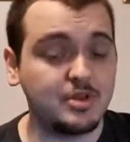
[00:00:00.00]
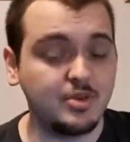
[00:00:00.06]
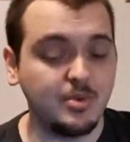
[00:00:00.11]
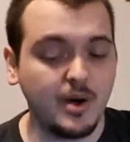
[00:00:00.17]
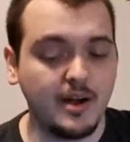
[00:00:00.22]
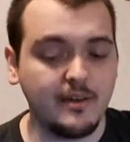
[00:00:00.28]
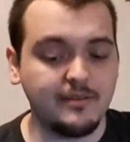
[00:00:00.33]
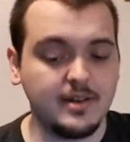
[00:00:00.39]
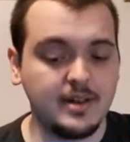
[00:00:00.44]
too
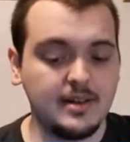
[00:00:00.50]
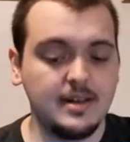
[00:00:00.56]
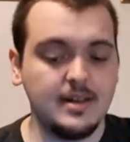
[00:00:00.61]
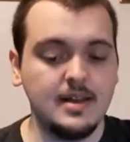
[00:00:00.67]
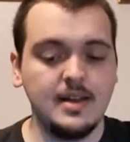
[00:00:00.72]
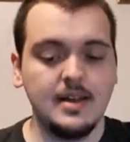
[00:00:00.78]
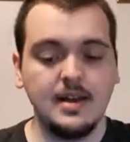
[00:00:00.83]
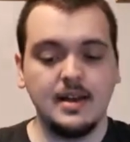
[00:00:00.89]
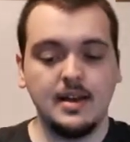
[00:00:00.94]
often.
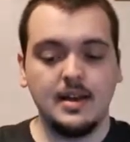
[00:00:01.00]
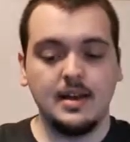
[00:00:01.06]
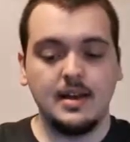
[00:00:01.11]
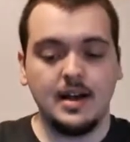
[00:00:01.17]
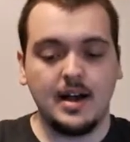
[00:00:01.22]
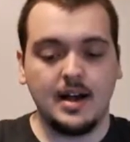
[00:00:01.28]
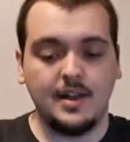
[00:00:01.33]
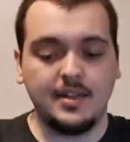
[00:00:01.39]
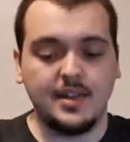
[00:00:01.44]

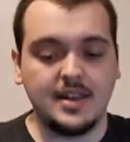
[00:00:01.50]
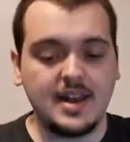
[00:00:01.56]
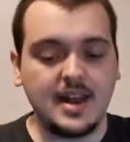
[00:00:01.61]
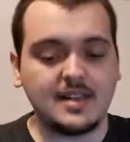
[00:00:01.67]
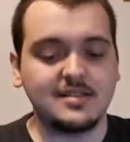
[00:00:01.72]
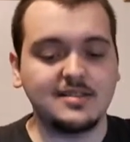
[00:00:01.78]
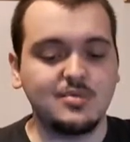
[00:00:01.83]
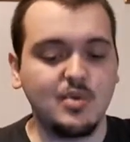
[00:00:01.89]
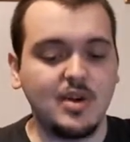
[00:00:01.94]
The
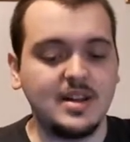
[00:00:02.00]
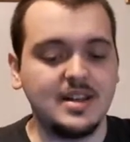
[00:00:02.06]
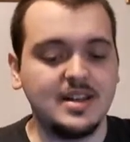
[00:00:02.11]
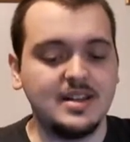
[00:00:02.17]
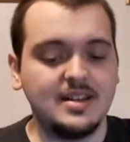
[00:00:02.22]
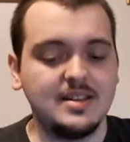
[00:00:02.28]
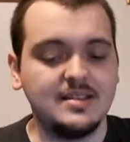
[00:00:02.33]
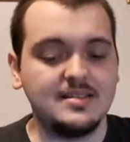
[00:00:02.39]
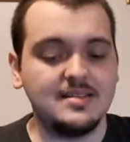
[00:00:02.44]
next one
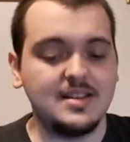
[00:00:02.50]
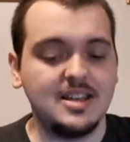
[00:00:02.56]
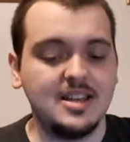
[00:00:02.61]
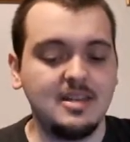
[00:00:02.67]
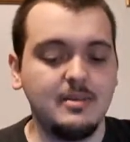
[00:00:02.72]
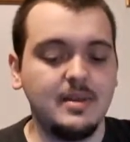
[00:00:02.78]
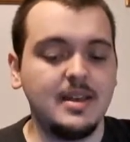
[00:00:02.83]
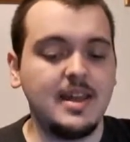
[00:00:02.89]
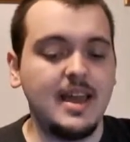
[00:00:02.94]
is
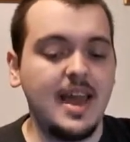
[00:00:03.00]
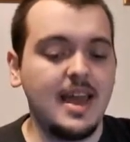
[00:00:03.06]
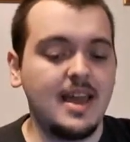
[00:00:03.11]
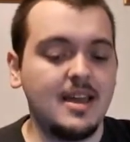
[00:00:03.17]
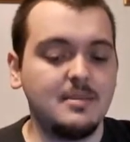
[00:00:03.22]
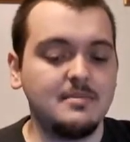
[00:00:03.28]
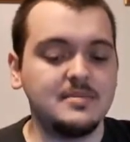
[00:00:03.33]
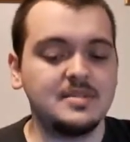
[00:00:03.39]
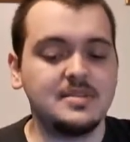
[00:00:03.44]
EB
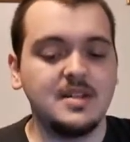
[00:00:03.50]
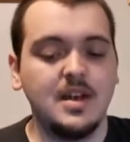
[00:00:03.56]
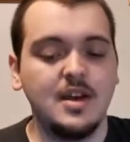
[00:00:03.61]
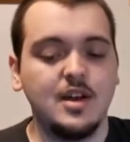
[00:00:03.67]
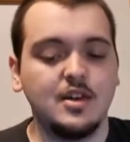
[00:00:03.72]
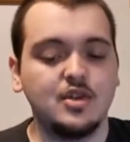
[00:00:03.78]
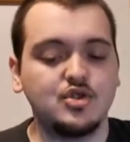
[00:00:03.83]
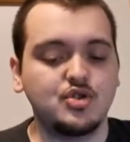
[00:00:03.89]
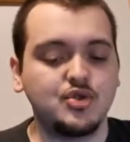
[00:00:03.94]
Games
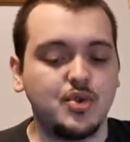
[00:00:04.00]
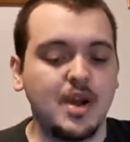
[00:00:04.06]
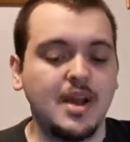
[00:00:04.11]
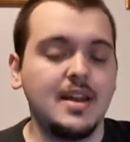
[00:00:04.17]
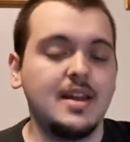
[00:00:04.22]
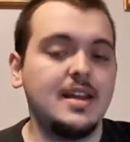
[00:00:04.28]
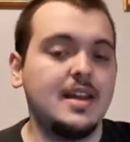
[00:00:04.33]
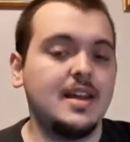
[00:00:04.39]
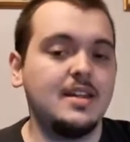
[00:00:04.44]

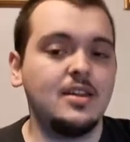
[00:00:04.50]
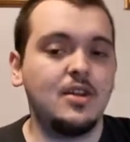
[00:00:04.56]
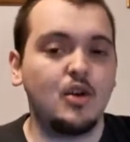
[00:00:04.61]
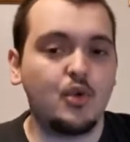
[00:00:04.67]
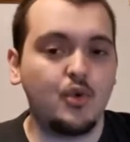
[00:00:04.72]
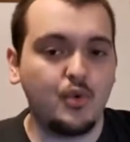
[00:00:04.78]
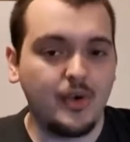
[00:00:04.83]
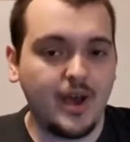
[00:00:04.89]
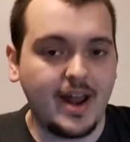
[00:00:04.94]
trade in
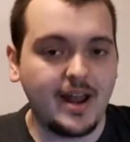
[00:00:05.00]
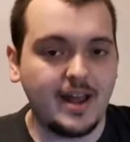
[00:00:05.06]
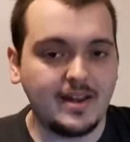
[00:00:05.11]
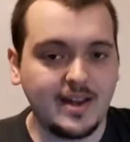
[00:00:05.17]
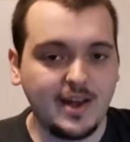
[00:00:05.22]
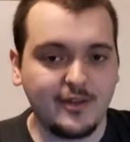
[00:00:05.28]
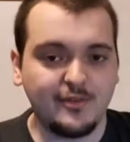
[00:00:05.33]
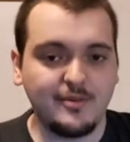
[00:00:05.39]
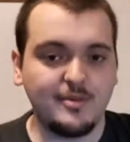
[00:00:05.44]
credit.
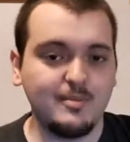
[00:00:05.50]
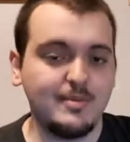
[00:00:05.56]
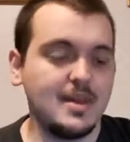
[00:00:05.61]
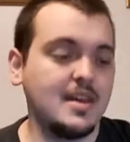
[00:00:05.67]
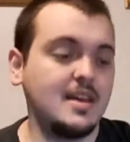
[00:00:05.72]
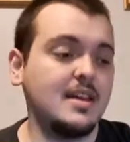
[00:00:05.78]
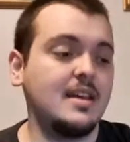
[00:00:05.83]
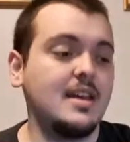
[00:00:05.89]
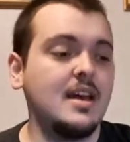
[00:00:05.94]
Now for
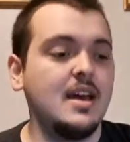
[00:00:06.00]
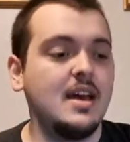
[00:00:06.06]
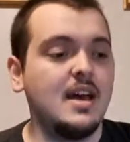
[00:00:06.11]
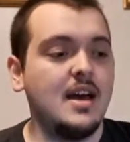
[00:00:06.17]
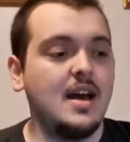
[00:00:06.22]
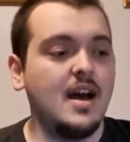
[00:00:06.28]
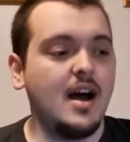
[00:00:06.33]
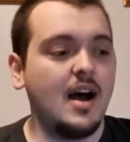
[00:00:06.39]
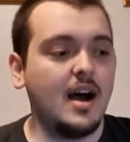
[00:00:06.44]
me,
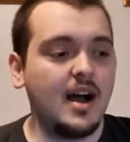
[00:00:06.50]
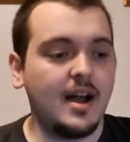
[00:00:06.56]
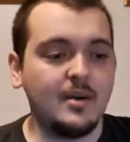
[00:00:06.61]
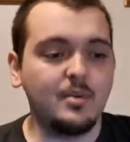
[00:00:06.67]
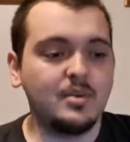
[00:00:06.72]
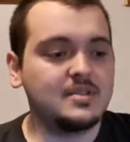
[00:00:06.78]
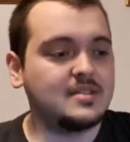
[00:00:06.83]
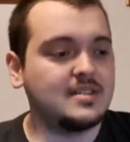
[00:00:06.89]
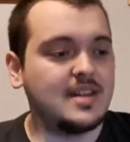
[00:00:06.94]
I
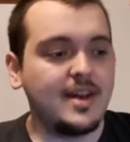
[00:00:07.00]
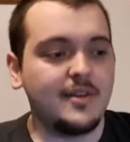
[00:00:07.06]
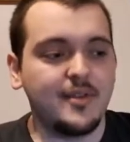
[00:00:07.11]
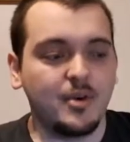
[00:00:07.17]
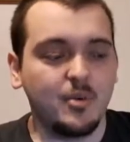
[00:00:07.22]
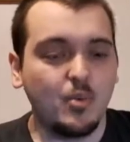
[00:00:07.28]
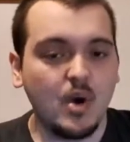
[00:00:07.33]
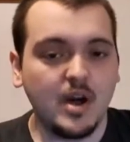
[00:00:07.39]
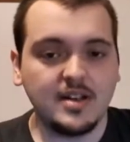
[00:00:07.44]
was never
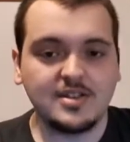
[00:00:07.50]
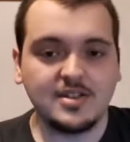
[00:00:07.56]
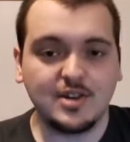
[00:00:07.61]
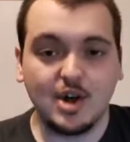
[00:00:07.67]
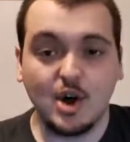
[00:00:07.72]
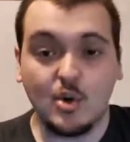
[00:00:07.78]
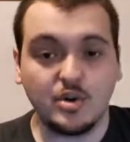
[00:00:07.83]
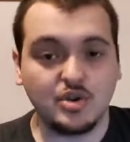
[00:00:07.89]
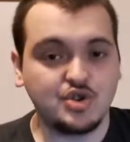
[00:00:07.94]
one to
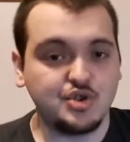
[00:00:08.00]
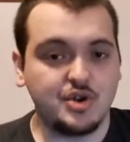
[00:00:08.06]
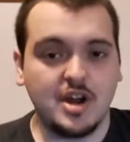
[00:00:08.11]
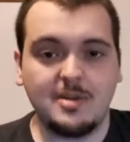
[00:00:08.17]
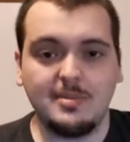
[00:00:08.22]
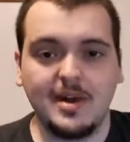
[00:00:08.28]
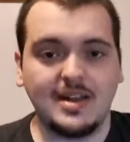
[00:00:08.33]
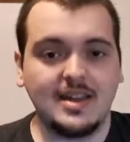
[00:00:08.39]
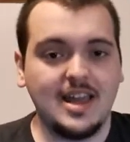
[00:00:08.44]
go and trade
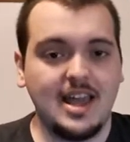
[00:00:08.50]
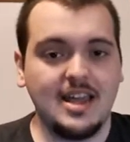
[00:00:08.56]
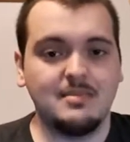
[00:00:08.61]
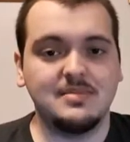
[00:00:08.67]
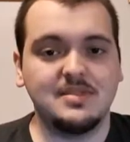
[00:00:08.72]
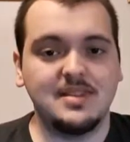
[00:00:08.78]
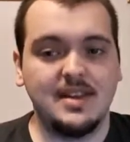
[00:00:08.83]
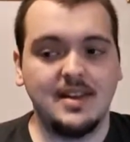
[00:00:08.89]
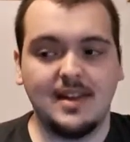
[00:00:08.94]
my
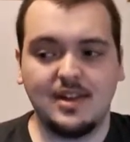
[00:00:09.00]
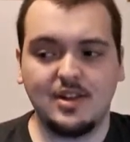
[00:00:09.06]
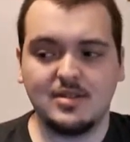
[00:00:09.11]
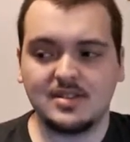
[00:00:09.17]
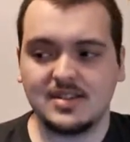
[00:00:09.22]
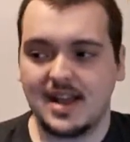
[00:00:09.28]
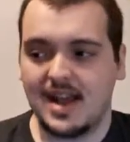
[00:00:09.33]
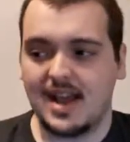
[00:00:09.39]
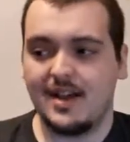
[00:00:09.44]
games in. I
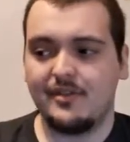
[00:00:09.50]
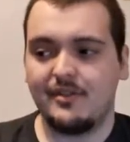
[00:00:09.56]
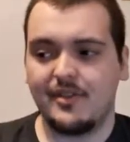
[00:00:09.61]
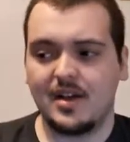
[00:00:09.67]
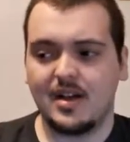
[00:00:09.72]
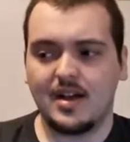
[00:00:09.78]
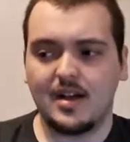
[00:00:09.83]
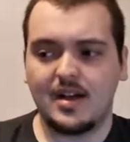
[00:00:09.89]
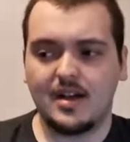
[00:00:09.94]
used to have
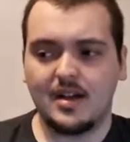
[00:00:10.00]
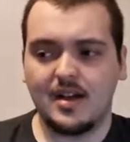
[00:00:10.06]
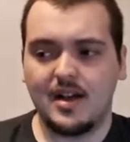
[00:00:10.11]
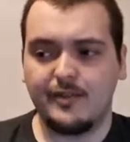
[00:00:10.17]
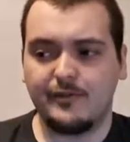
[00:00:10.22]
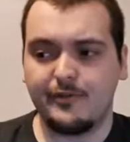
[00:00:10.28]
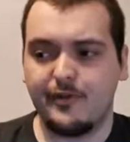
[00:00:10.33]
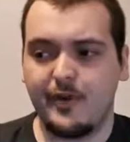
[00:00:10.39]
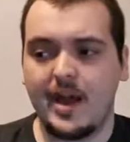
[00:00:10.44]
a
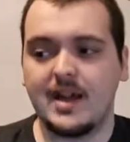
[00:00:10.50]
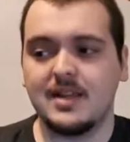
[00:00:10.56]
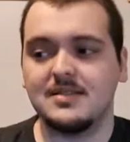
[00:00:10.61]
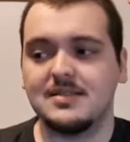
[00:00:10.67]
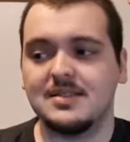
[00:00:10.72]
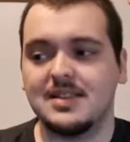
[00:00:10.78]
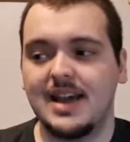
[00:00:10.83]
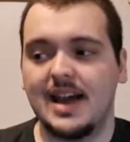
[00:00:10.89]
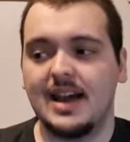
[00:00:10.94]
friend
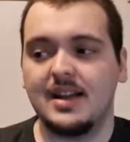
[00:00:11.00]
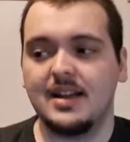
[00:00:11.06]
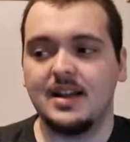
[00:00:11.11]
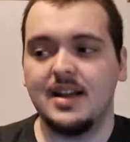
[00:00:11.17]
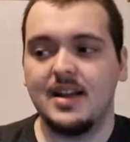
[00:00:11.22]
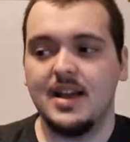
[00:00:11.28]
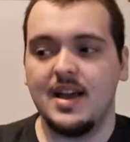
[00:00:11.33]
that